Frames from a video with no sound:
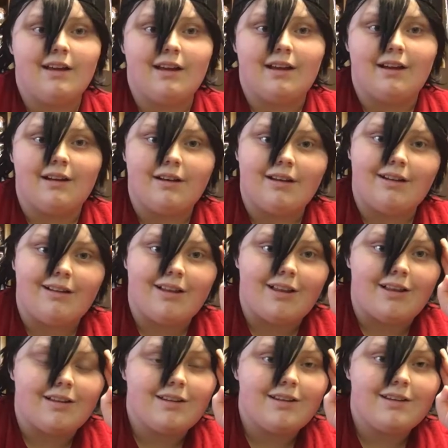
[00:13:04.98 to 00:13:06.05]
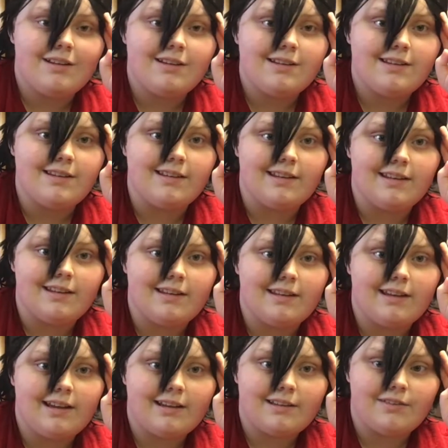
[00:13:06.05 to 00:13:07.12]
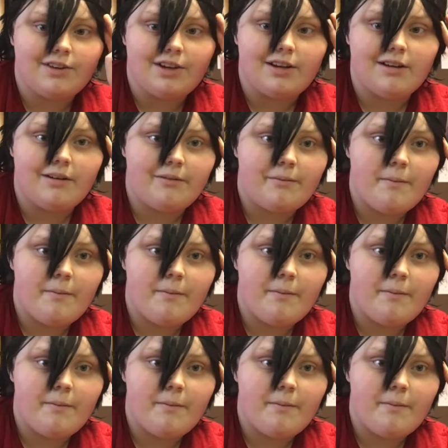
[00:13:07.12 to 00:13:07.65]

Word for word: And I'll see you in the next video.